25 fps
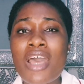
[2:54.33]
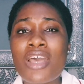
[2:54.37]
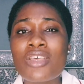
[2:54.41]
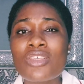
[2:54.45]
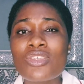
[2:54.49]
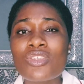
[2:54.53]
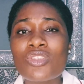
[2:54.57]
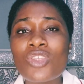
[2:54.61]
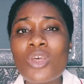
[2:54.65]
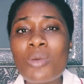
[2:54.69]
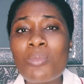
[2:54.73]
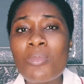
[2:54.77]

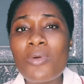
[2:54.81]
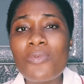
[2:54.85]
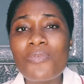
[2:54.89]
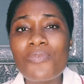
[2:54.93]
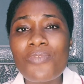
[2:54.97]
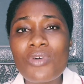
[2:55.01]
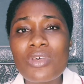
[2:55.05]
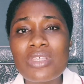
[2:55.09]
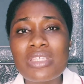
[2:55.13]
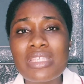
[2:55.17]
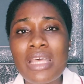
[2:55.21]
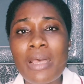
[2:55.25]
Some of
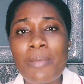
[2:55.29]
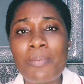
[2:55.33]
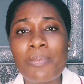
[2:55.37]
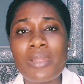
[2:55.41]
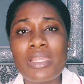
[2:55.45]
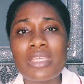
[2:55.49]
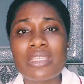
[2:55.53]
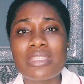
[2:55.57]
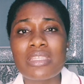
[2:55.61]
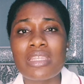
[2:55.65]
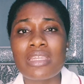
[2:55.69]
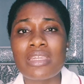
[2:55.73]
us are
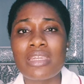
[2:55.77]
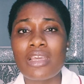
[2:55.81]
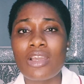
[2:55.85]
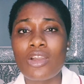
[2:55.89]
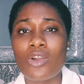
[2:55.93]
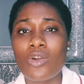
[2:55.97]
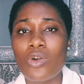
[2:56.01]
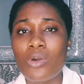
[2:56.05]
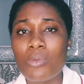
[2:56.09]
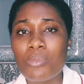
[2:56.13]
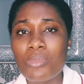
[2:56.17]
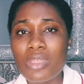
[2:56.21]
placed in the
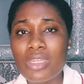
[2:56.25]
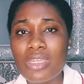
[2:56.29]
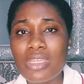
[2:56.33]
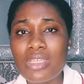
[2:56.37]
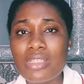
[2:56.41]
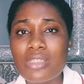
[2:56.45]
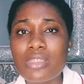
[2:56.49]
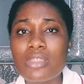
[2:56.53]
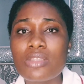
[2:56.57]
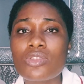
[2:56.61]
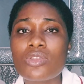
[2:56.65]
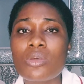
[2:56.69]

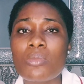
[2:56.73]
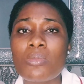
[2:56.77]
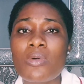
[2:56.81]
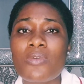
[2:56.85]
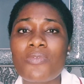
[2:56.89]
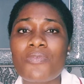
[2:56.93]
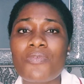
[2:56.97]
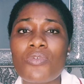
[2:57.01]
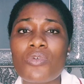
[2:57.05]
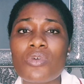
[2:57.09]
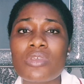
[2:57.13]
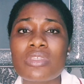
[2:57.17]
community, some
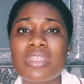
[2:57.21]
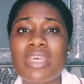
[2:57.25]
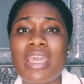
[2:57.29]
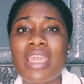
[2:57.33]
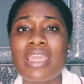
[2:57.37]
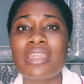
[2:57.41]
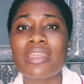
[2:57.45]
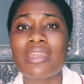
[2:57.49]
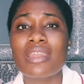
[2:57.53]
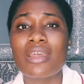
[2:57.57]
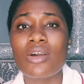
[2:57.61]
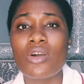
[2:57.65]
of us are
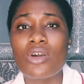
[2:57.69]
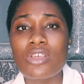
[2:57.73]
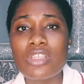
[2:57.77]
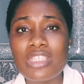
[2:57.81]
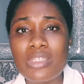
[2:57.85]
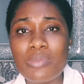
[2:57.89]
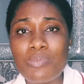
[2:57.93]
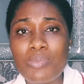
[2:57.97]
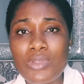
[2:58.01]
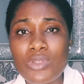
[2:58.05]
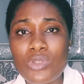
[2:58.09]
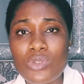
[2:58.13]
in the
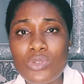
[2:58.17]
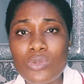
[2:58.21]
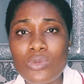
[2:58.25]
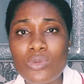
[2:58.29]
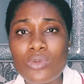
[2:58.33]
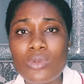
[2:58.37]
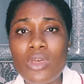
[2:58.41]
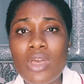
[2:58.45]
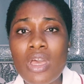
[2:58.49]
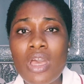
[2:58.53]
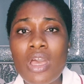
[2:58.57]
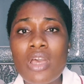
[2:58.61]

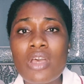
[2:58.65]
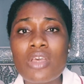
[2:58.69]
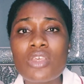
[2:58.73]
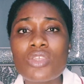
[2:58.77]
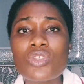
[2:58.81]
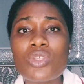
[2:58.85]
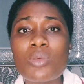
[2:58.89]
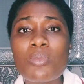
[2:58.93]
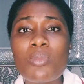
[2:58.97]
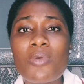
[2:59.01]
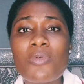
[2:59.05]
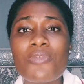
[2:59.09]
hospital,
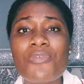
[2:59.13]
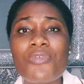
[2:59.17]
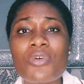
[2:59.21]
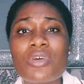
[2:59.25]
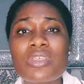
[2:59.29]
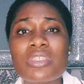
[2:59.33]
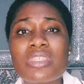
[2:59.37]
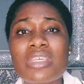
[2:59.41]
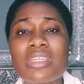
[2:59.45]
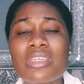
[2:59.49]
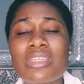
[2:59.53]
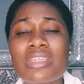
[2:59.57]
some of
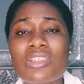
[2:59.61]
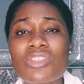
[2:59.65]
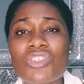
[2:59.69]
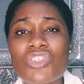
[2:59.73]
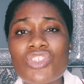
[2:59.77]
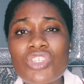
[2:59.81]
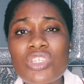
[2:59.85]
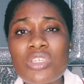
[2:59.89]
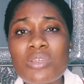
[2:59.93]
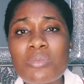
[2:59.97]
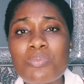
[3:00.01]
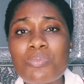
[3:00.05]
us in the
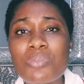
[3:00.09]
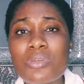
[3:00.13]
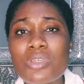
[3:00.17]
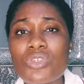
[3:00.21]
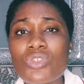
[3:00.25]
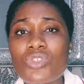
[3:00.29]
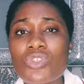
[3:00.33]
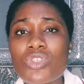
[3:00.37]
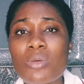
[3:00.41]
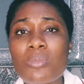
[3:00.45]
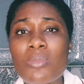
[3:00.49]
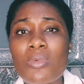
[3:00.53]

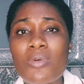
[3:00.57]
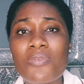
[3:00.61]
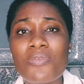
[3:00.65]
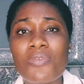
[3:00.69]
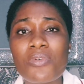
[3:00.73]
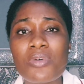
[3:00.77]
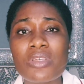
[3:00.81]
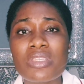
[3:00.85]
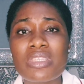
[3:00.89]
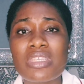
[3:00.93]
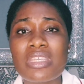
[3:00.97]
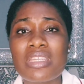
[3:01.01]
GP, some of us